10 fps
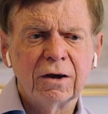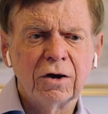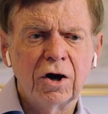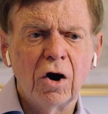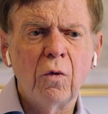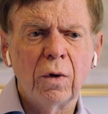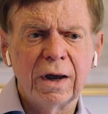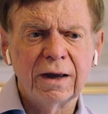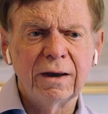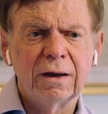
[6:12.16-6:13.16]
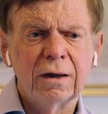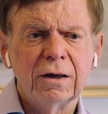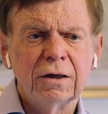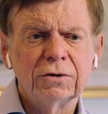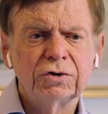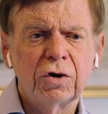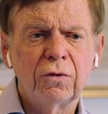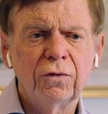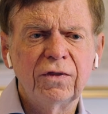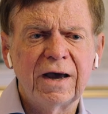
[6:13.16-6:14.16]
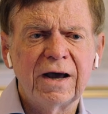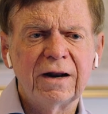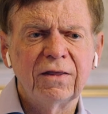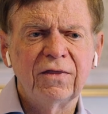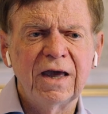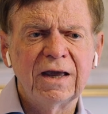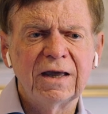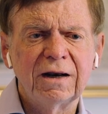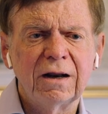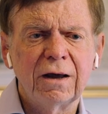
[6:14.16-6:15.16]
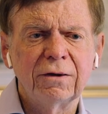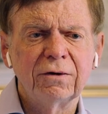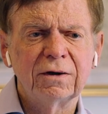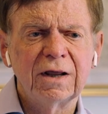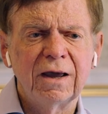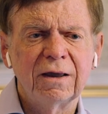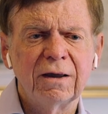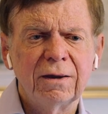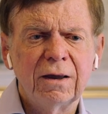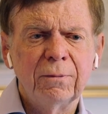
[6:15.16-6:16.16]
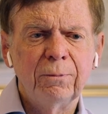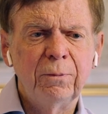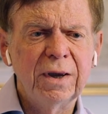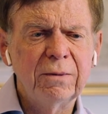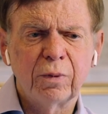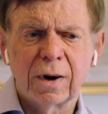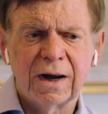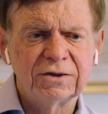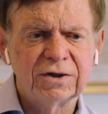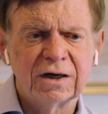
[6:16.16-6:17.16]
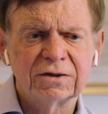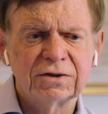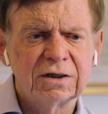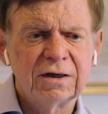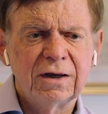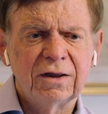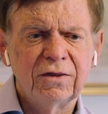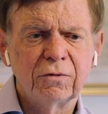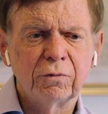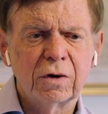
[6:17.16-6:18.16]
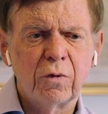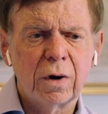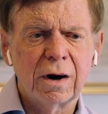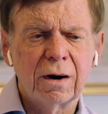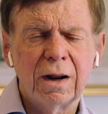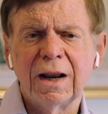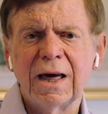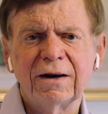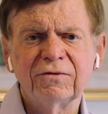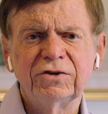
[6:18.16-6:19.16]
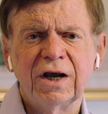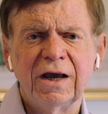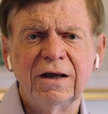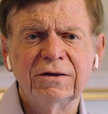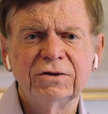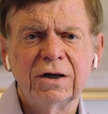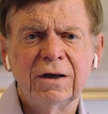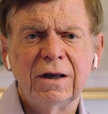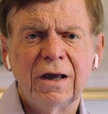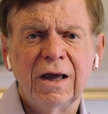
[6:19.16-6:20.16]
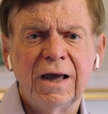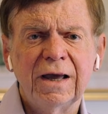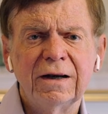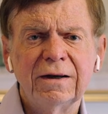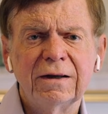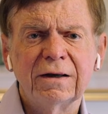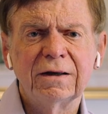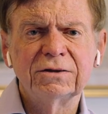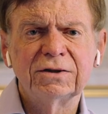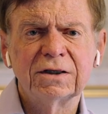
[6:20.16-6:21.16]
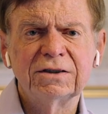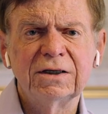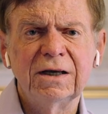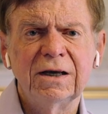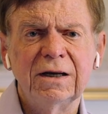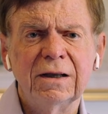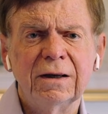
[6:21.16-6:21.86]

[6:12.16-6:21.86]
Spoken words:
going so that they can undertake big projects that require a lot of change and succeed.